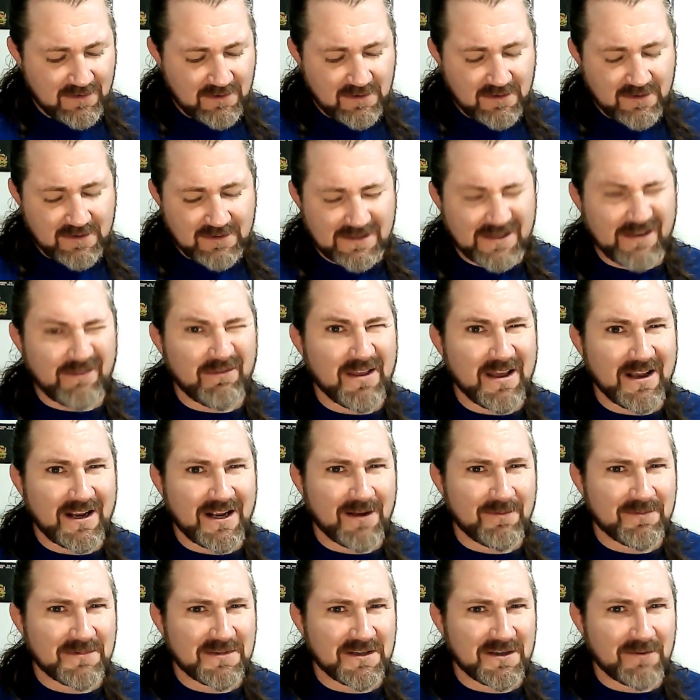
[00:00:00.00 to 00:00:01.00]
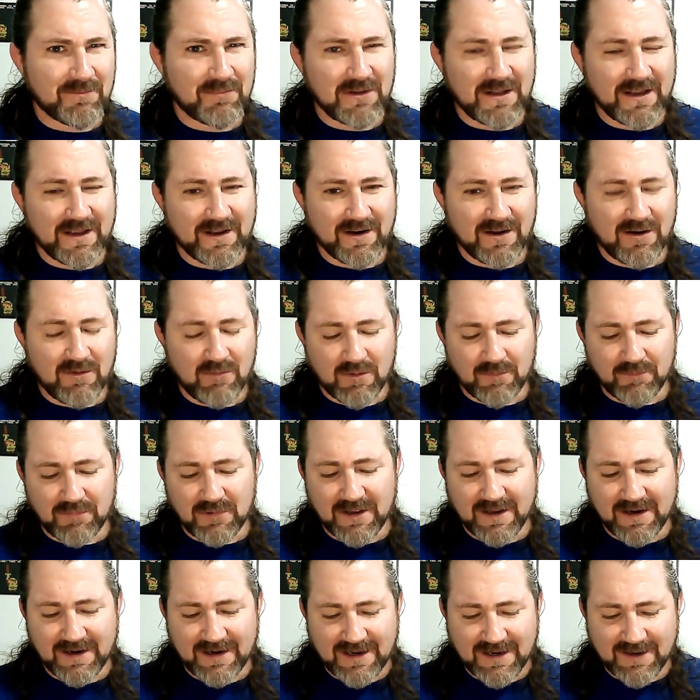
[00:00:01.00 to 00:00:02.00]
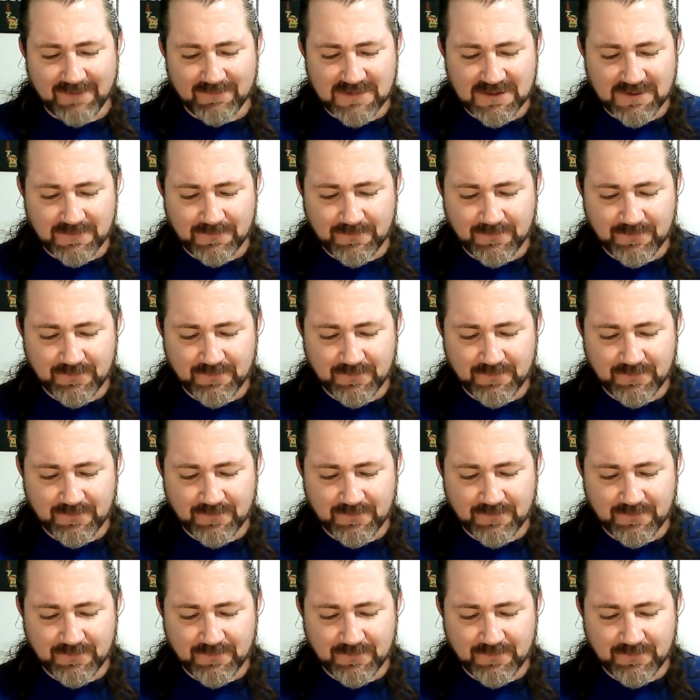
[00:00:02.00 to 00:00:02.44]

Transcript: See if that comes into play at all when playing games.